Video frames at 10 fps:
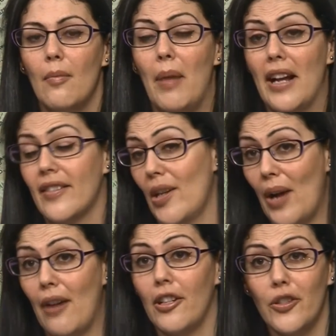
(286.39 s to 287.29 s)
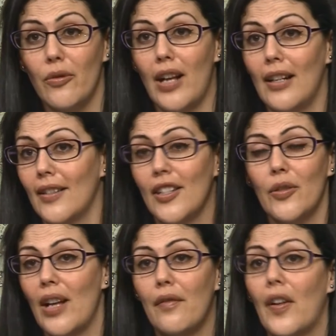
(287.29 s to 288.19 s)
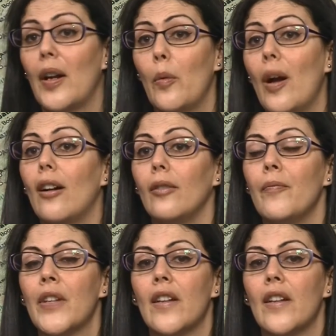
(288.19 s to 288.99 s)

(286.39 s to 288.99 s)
Banks know how to do that, and they do that very well.